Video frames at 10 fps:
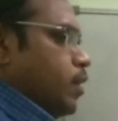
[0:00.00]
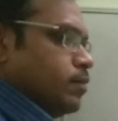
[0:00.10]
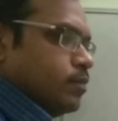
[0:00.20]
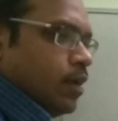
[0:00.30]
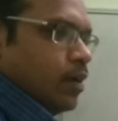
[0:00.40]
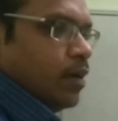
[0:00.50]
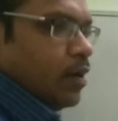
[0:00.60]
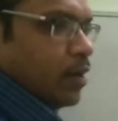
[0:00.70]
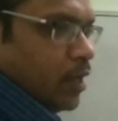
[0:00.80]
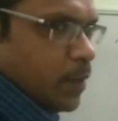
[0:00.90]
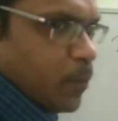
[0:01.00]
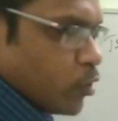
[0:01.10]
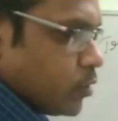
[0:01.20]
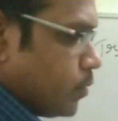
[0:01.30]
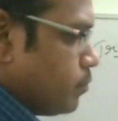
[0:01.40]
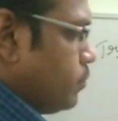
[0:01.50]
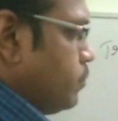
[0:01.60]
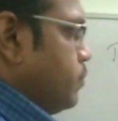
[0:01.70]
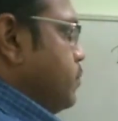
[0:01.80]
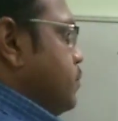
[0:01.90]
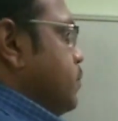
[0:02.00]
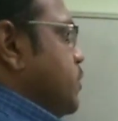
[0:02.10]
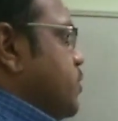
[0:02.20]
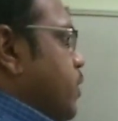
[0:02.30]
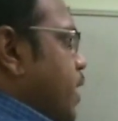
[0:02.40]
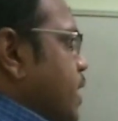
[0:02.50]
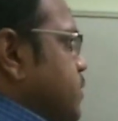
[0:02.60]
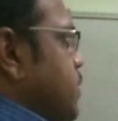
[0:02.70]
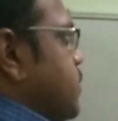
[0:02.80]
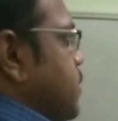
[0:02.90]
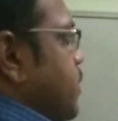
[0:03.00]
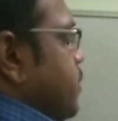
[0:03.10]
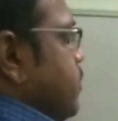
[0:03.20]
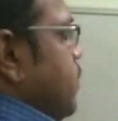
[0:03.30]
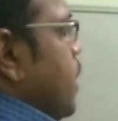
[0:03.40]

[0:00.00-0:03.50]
in the NEET portion. So transistor,